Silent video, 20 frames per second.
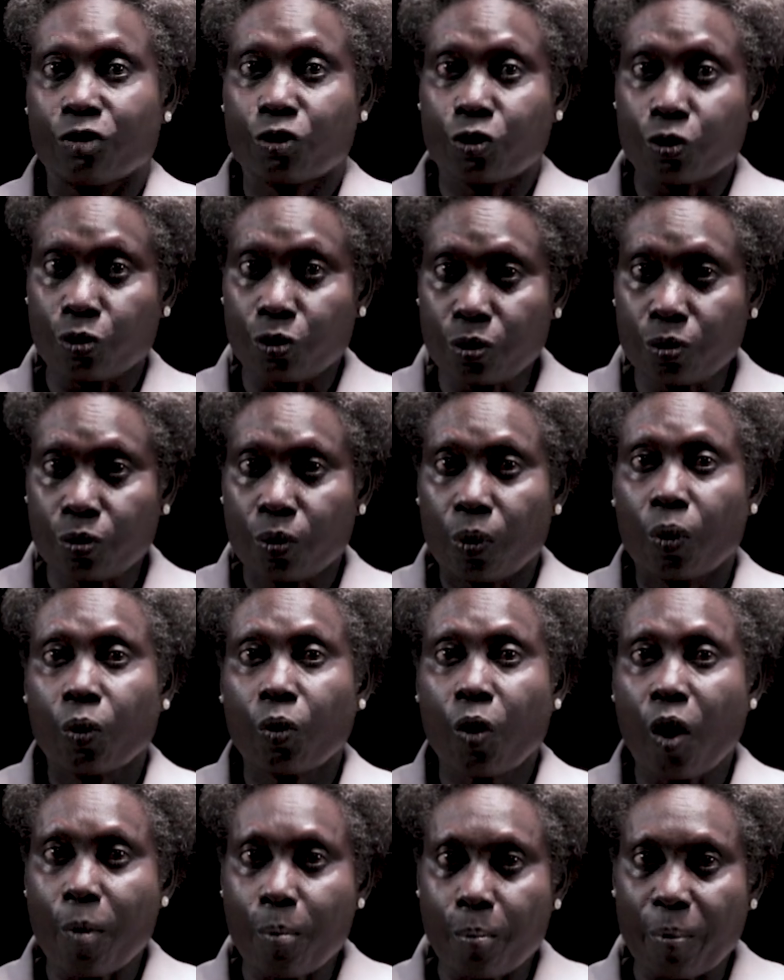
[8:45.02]
to
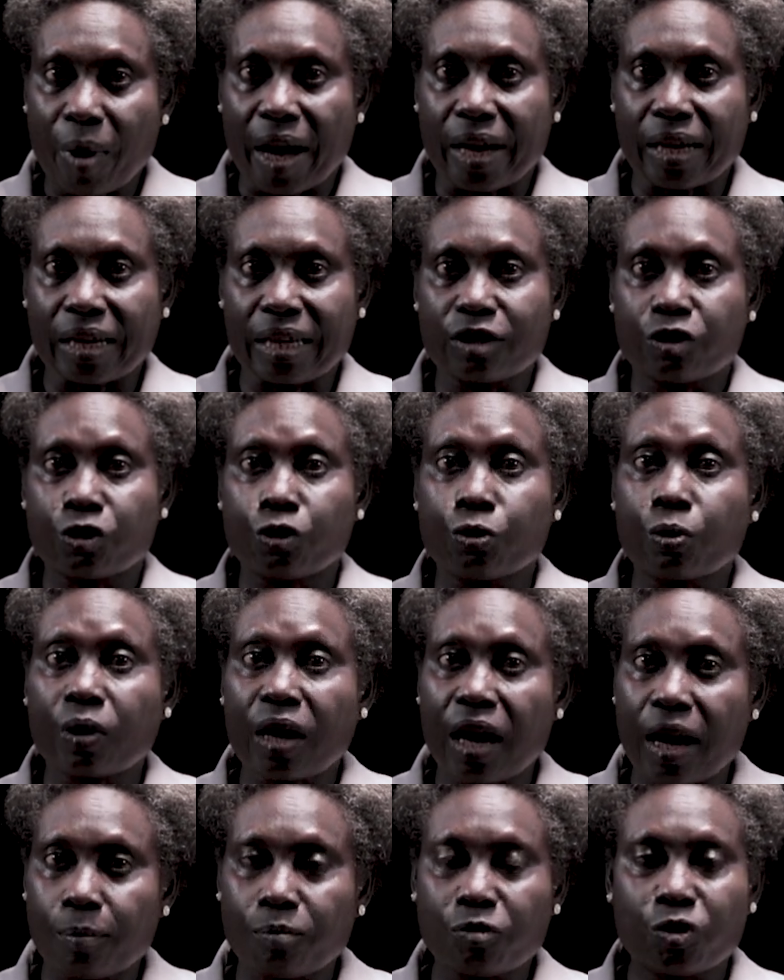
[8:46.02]
combine it to
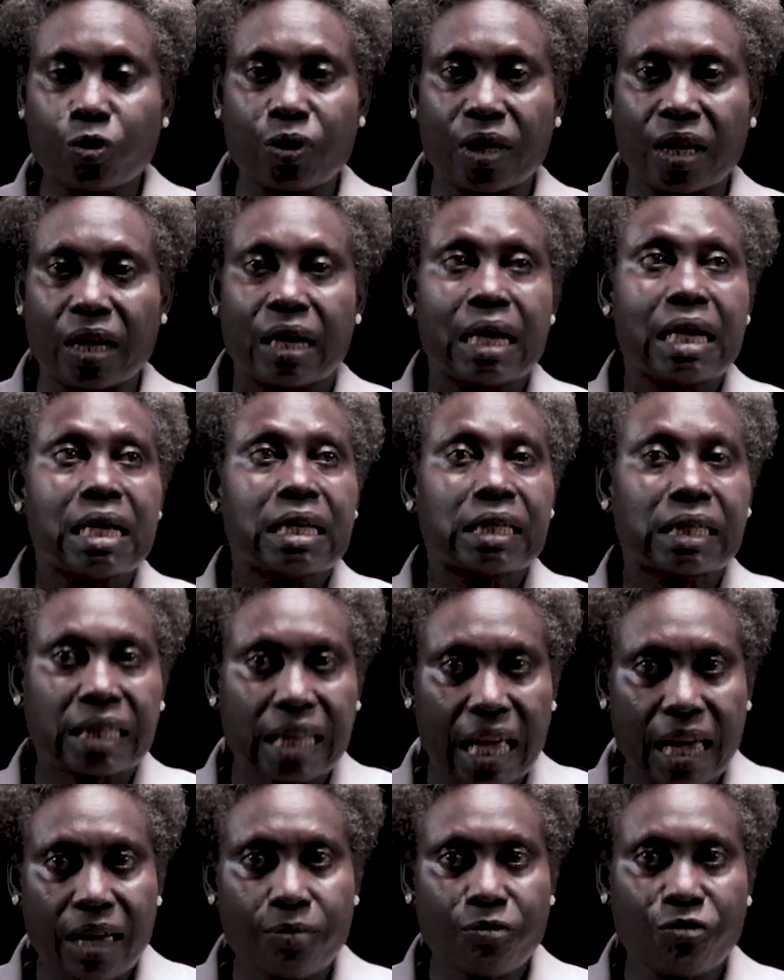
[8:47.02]
come to the
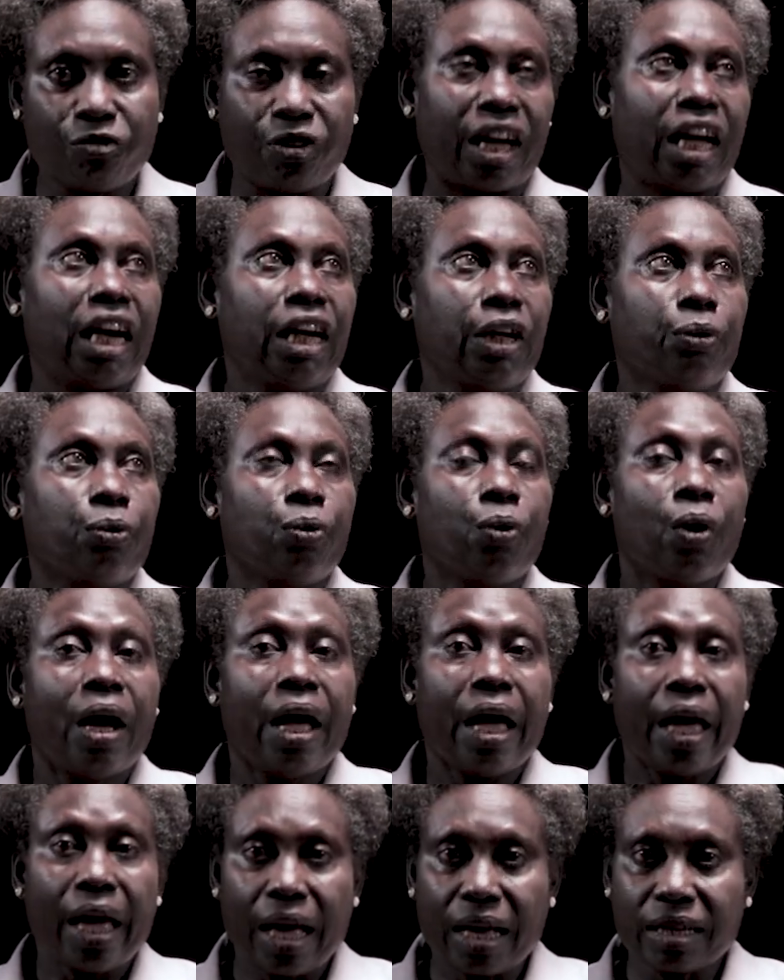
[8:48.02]
same value
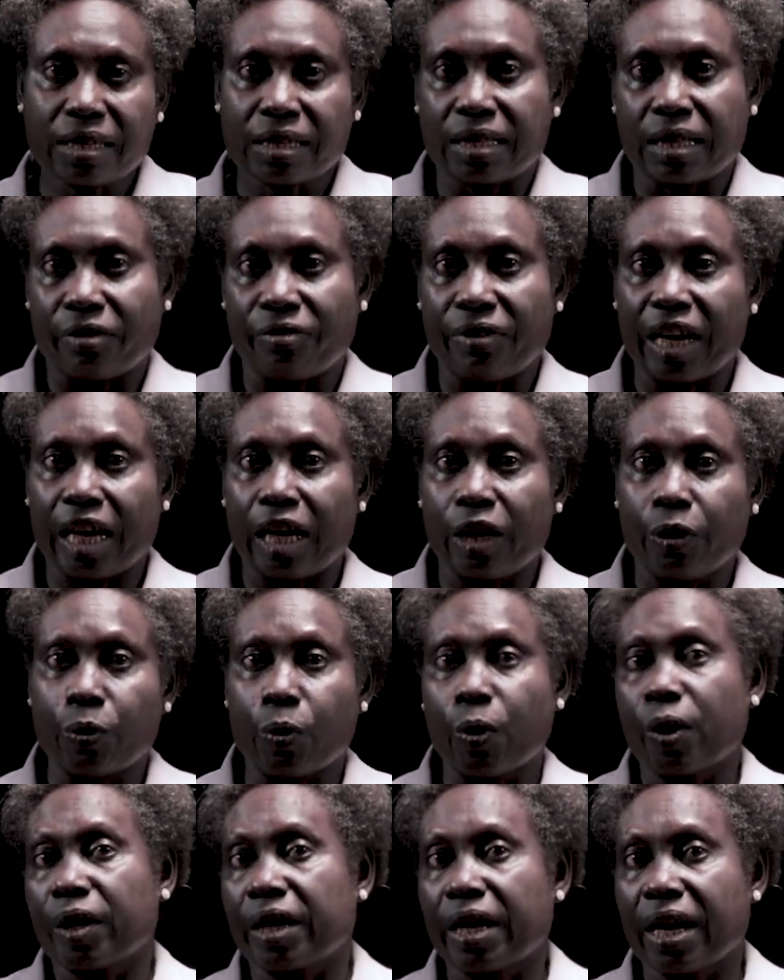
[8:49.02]
as the value
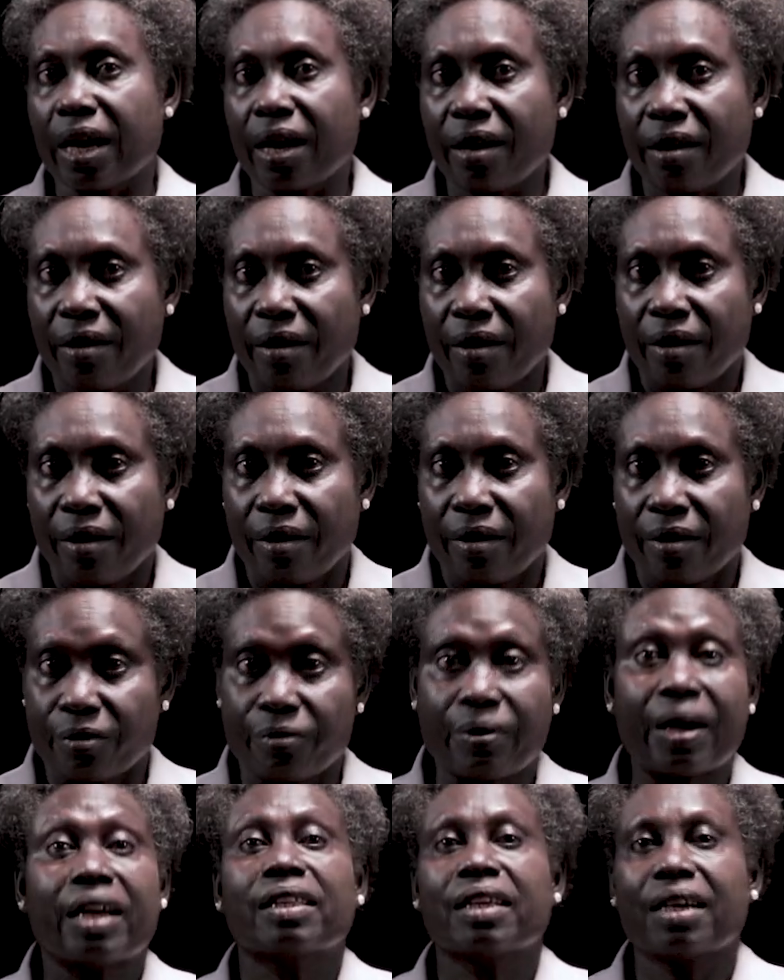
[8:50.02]
on the
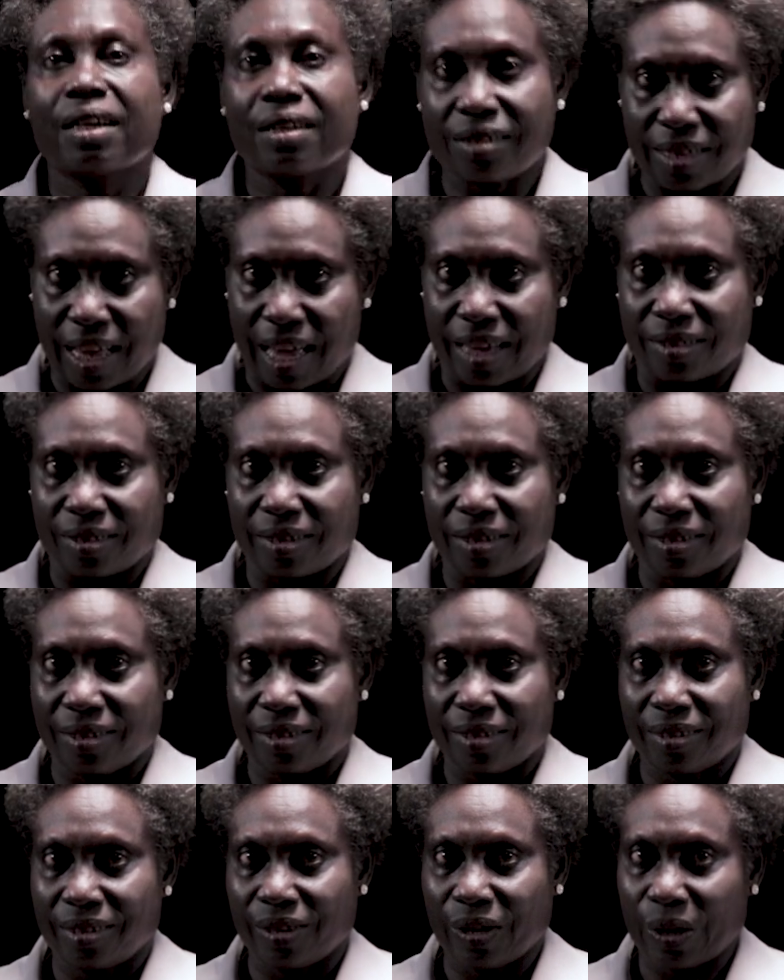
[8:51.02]
right-hand side.
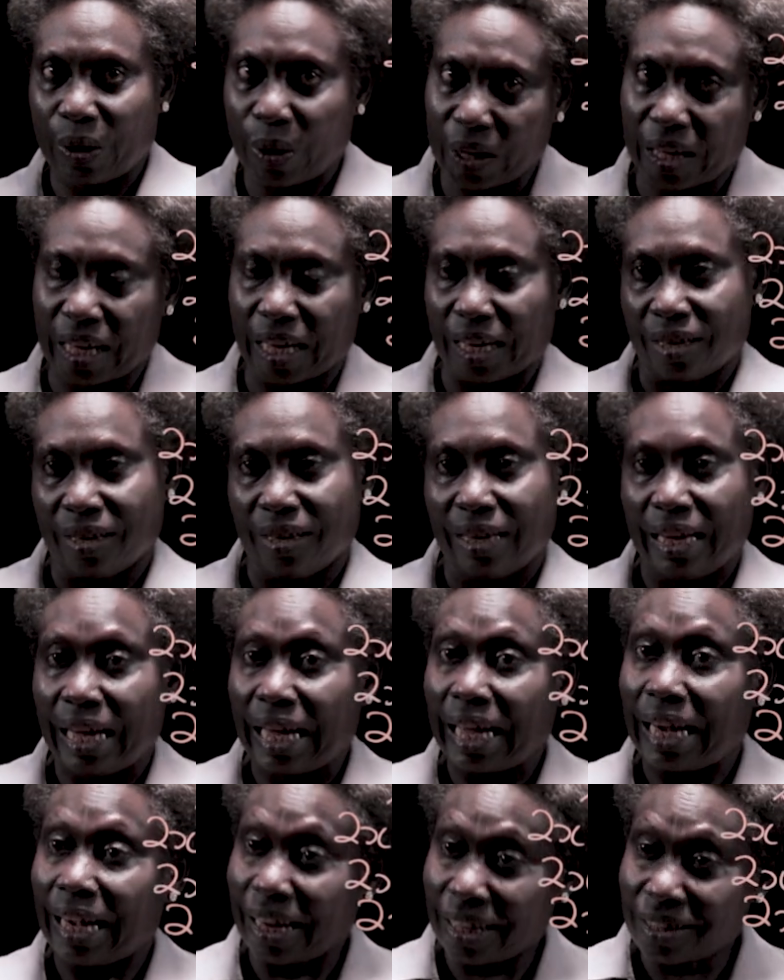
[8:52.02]
Okay,
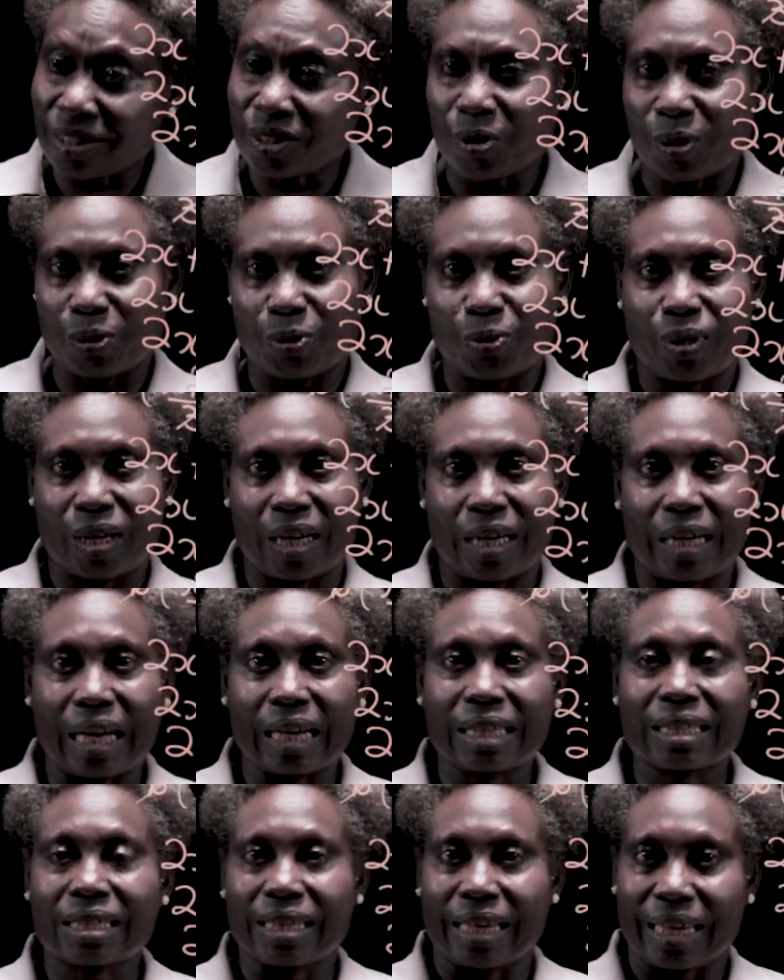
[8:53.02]
let's go to the
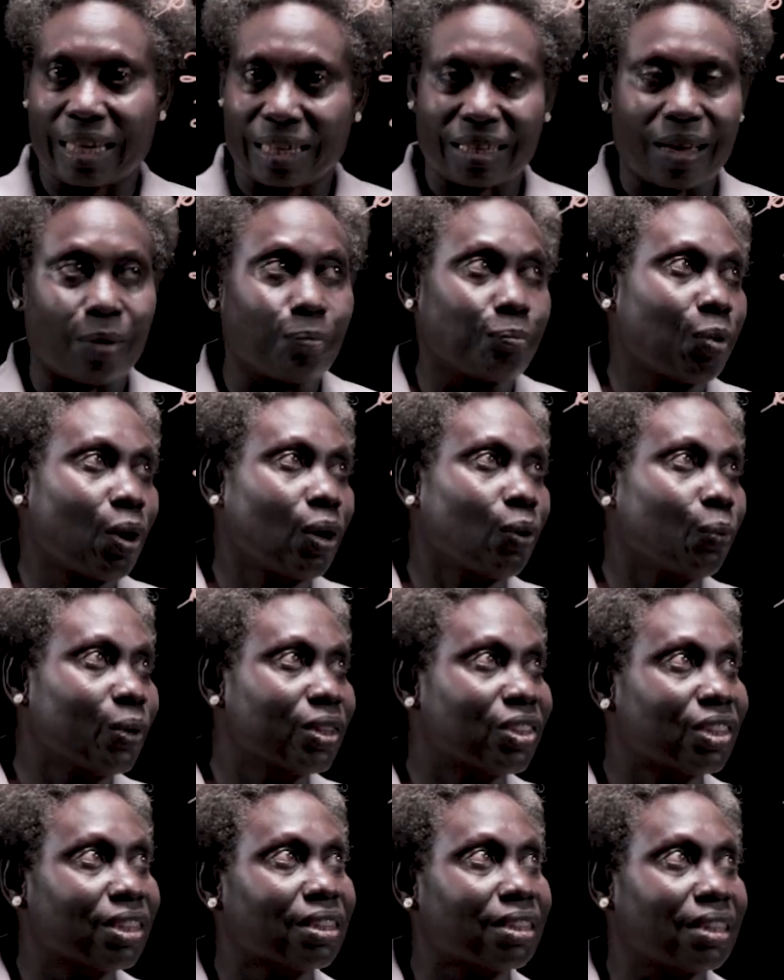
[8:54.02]
next example,
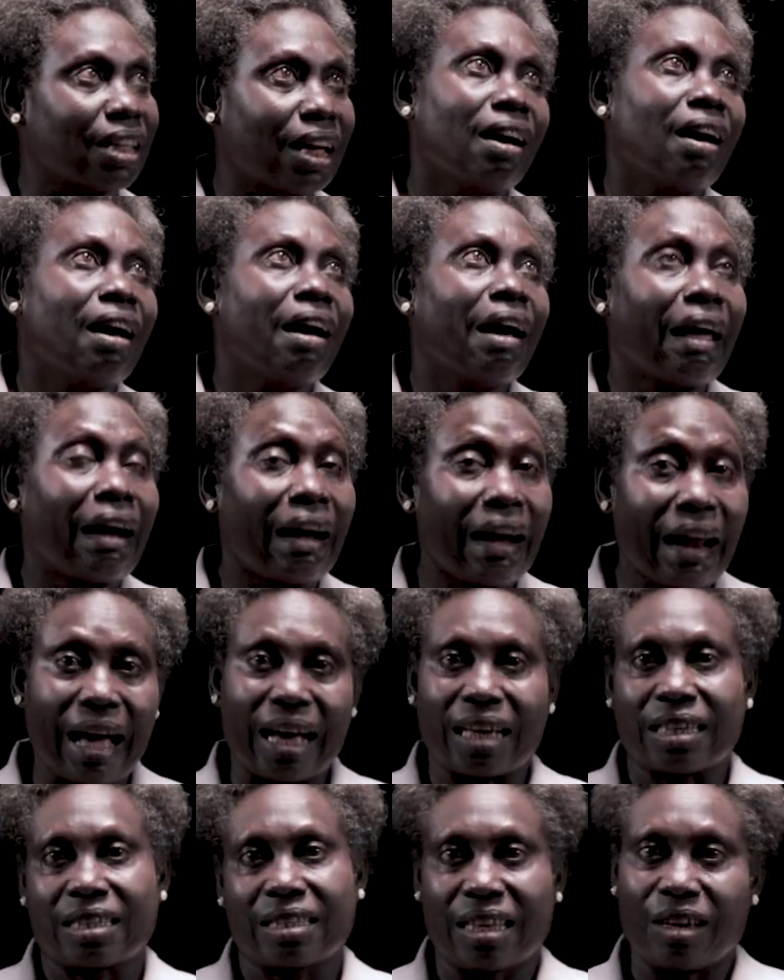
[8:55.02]
which is the
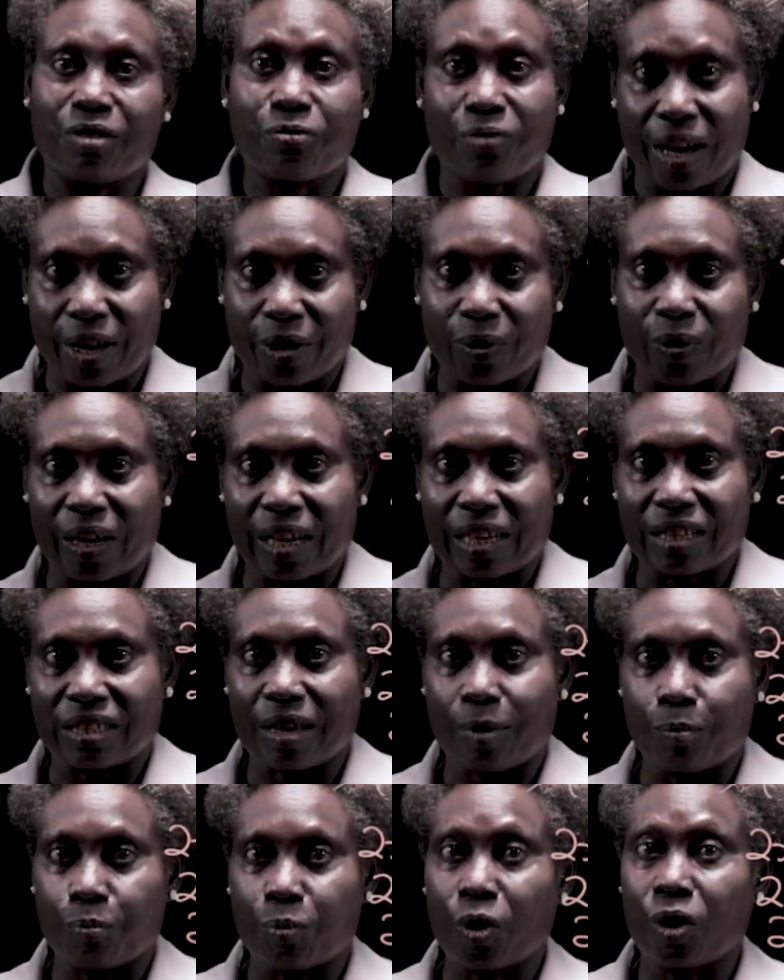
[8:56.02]
last and final
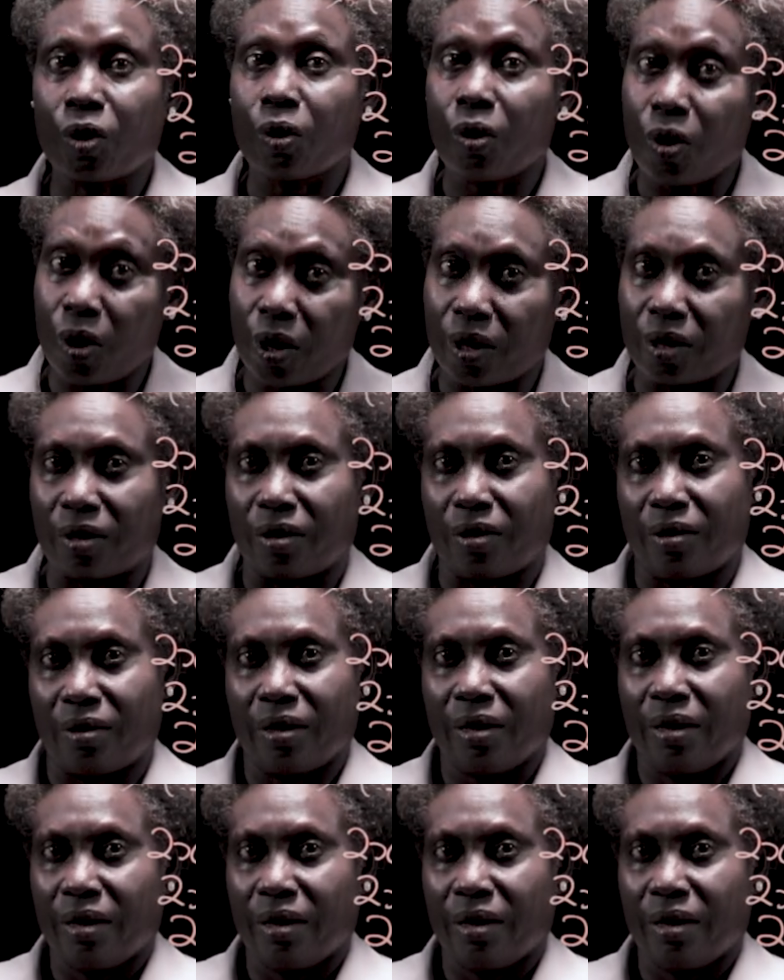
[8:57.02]
example on